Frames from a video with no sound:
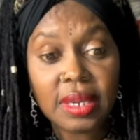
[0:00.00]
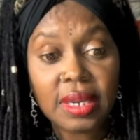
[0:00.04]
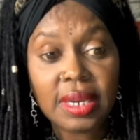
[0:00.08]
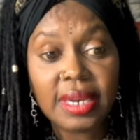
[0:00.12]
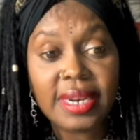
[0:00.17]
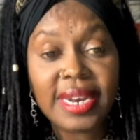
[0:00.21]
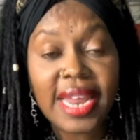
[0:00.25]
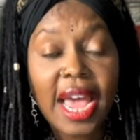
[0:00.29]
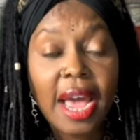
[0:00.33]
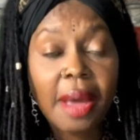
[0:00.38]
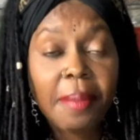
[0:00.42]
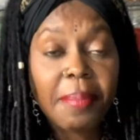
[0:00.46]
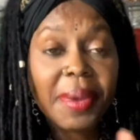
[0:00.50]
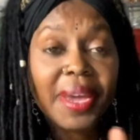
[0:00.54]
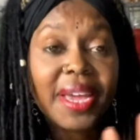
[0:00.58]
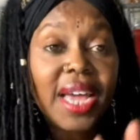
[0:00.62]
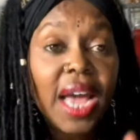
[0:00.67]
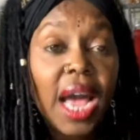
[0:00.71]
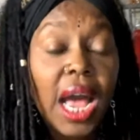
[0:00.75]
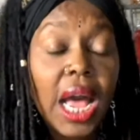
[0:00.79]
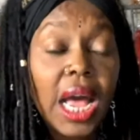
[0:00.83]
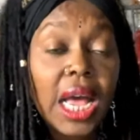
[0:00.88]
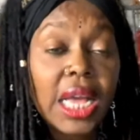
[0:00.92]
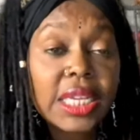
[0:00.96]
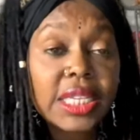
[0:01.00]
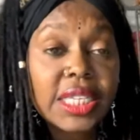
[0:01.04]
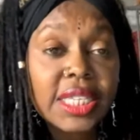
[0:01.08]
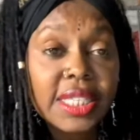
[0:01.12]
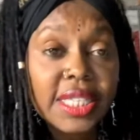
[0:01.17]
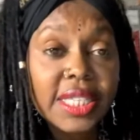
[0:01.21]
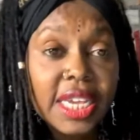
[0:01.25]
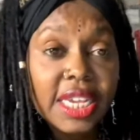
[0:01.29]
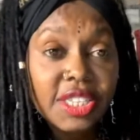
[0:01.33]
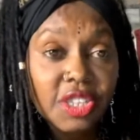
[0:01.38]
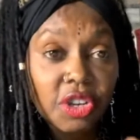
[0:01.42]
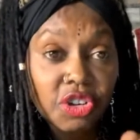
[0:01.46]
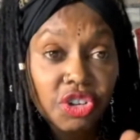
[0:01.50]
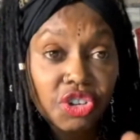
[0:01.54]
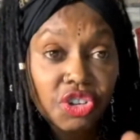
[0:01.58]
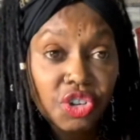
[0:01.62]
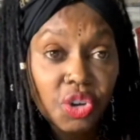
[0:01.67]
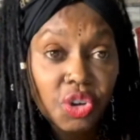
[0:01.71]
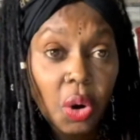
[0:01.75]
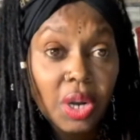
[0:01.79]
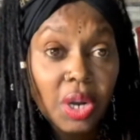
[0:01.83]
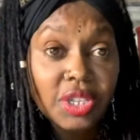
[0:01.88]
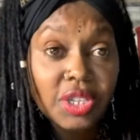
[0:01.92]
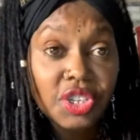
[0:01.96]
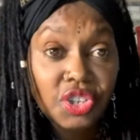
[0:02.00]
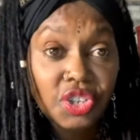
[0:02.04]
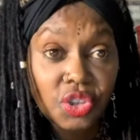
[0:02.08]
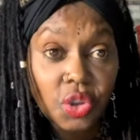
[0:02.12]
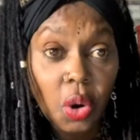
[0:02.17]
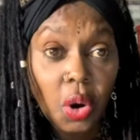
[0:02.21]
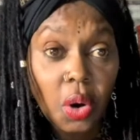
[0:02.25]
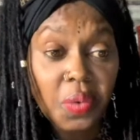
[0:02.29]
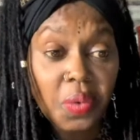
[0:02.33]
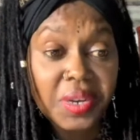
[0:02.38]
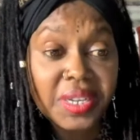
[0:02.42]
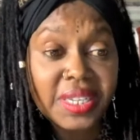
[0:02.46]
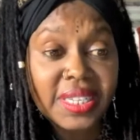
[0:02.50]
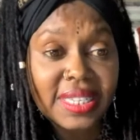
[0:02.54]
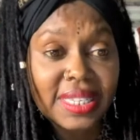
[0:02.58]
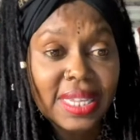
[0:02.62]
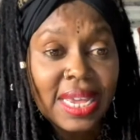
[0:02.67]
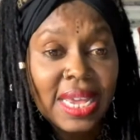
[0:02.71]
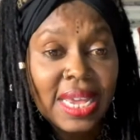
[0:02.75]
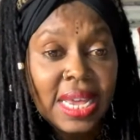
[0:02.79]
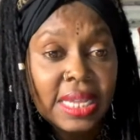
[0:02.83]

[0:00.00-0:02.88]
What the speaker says: Now, because these are short stories